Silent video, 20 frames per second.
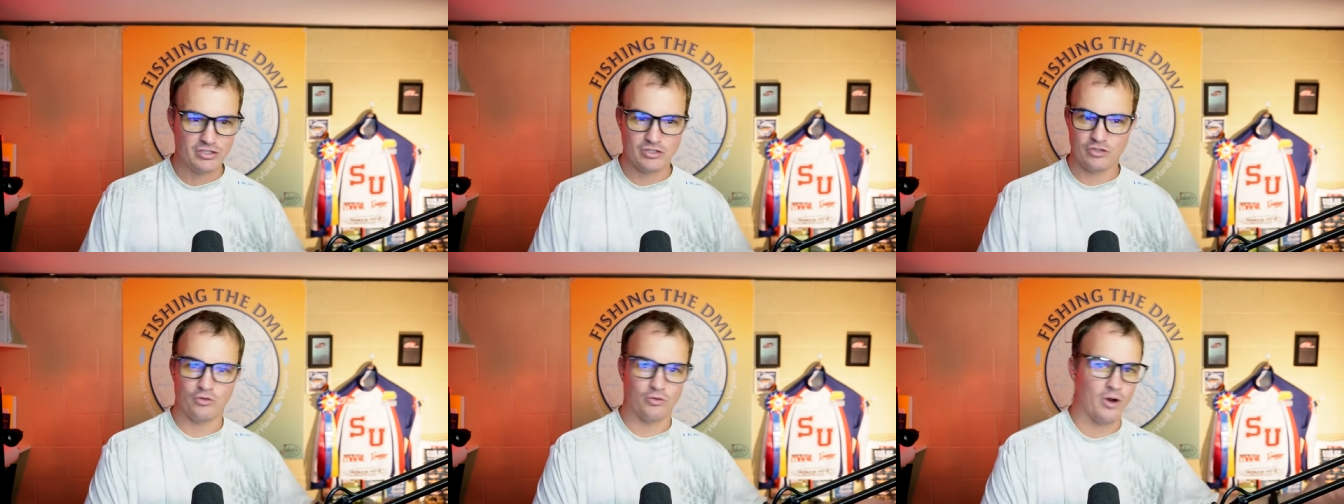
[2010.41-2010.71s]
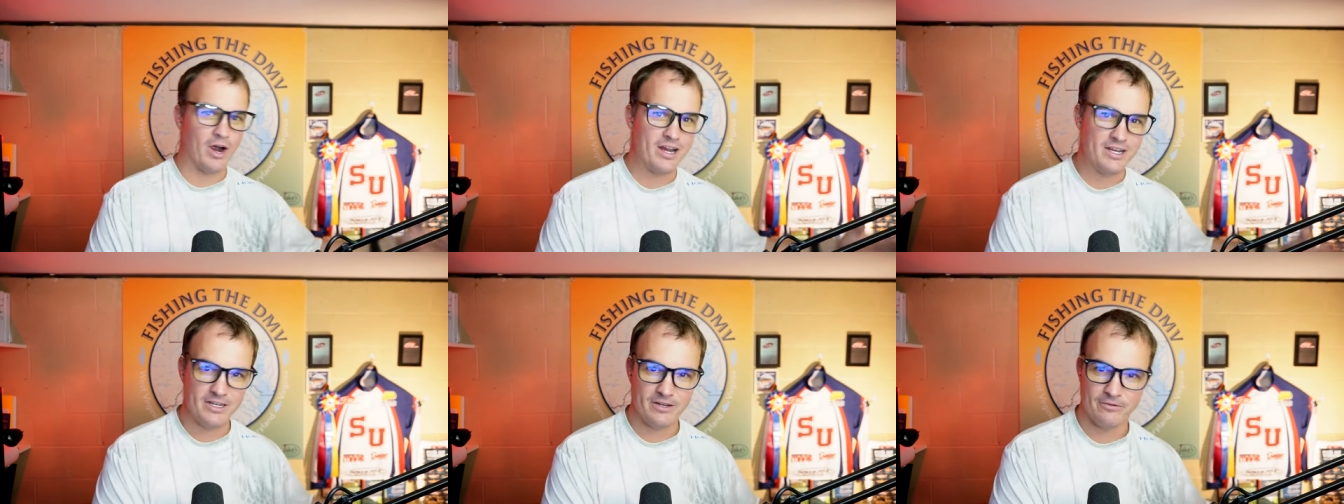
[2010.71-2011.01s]
just
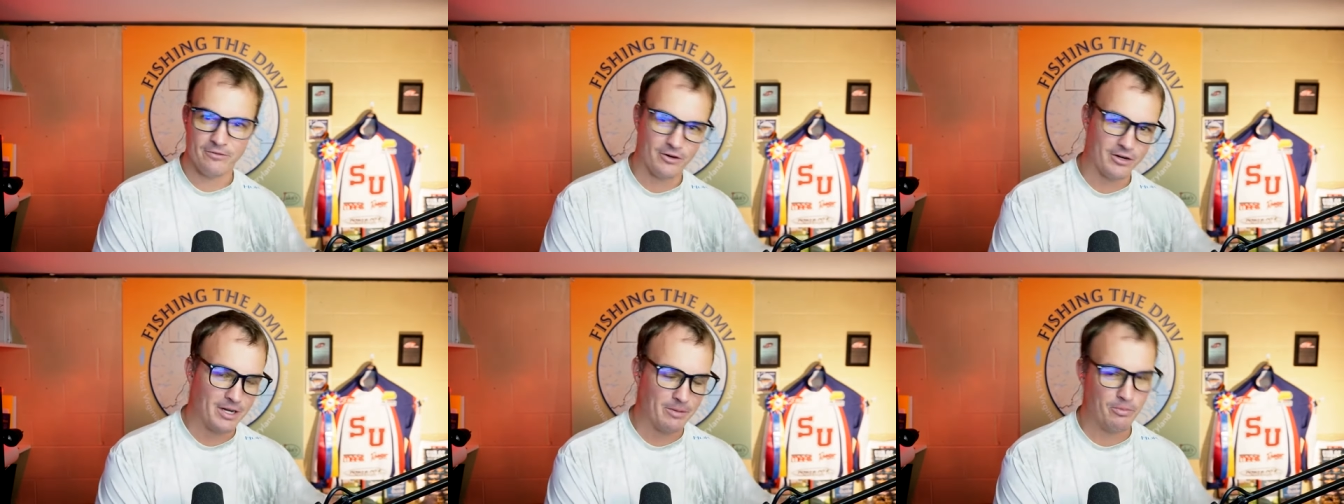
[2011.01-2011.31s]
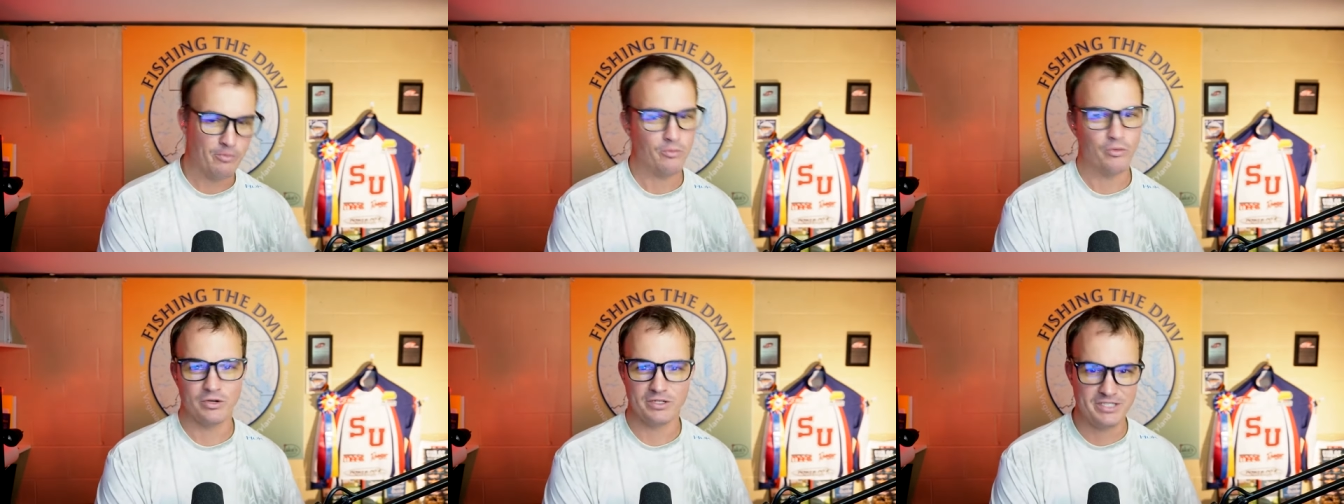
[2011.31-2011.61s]
grinded for a
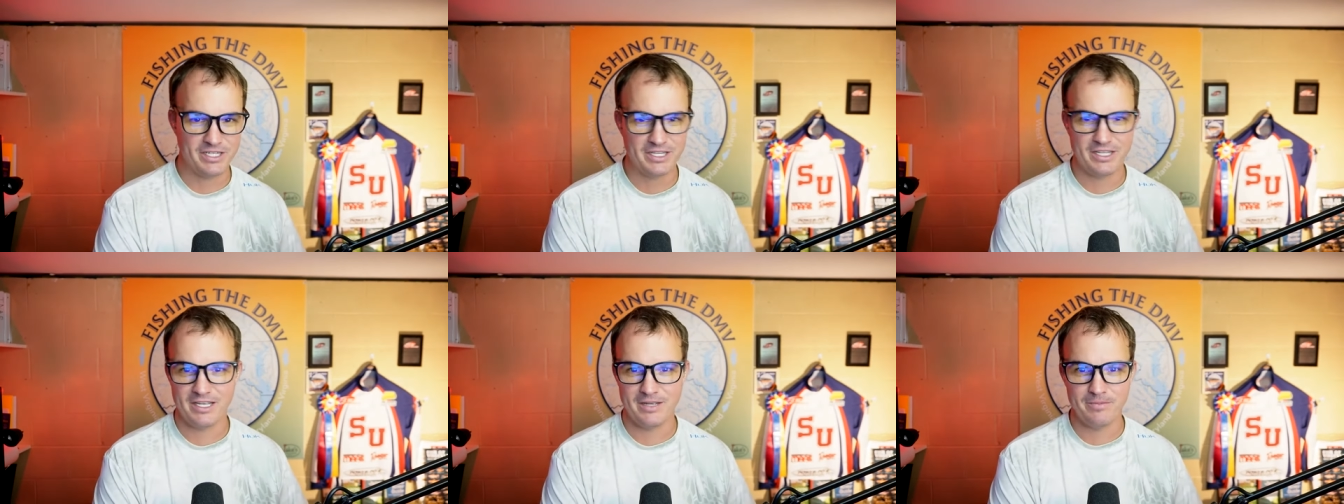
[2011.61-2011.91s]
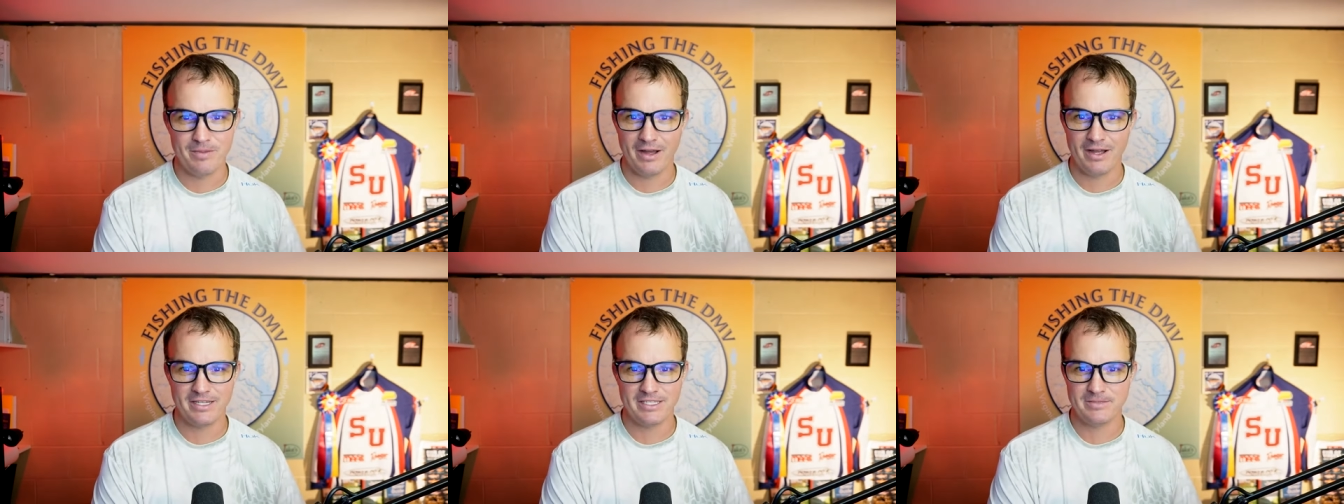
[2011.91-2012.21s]
couple more
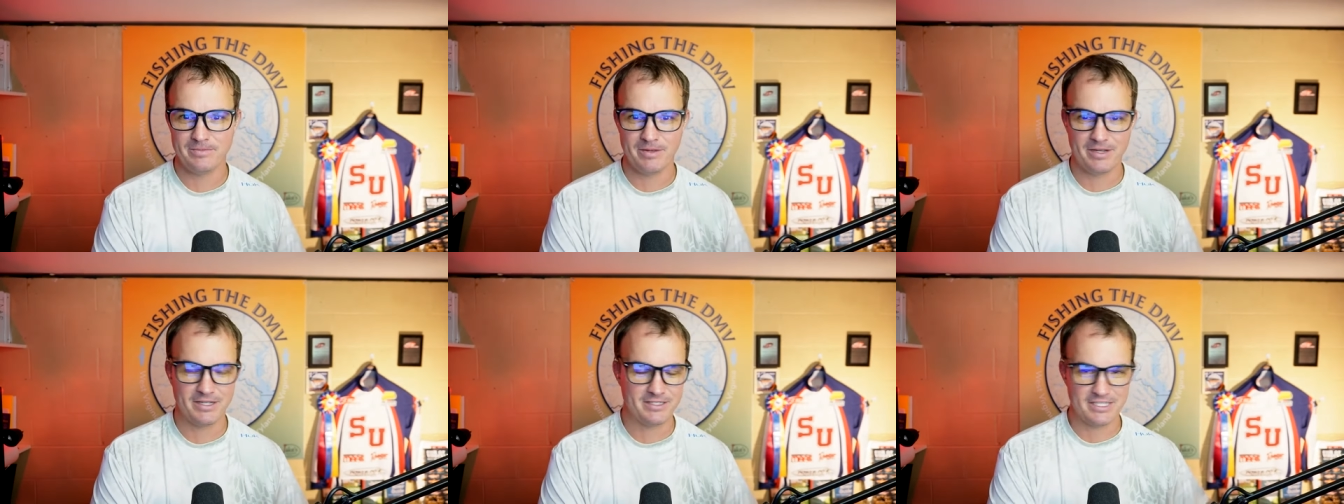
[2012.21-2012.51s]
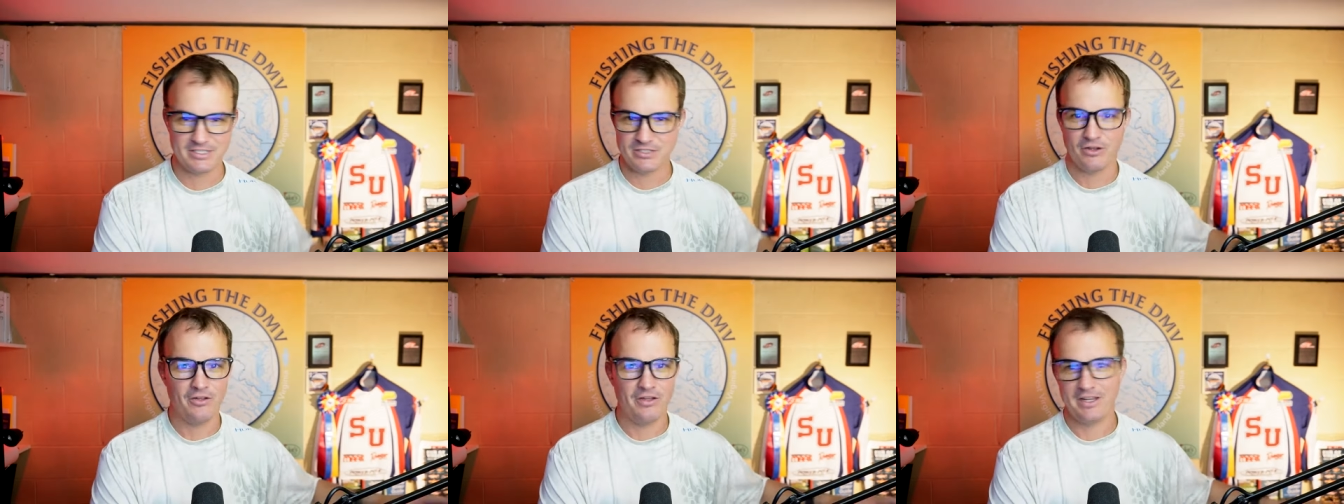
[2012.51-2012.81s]
dinky bites
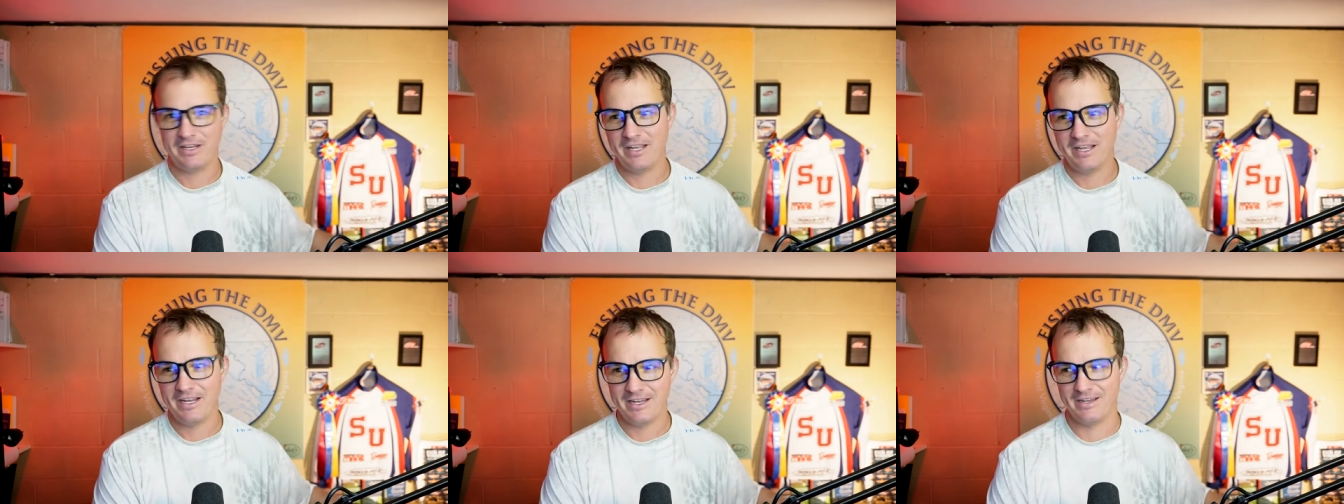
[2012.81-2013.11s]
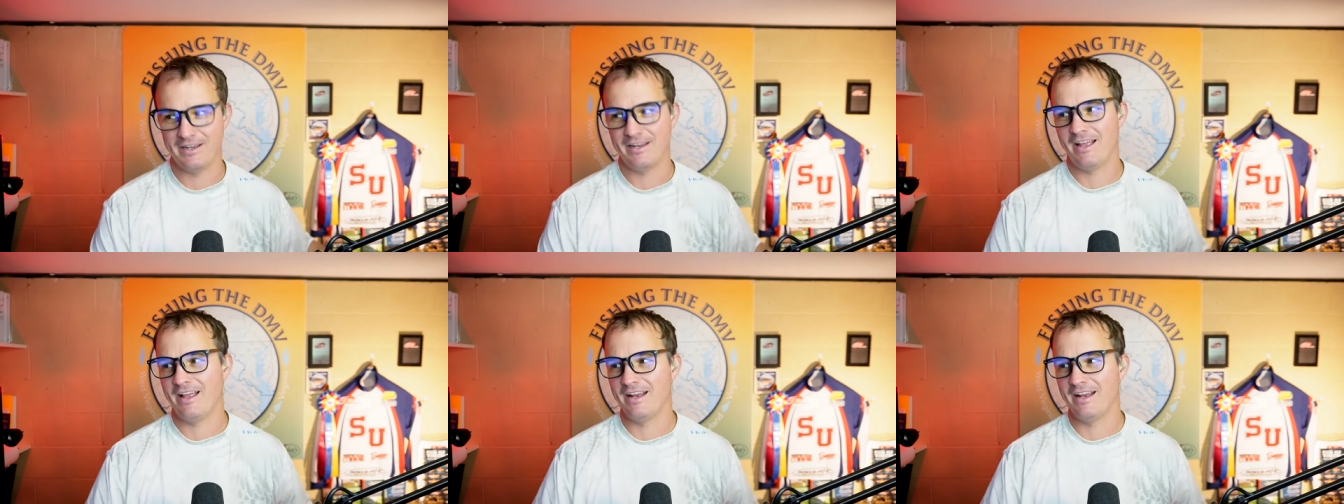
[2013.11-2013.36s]
because that's all I needed.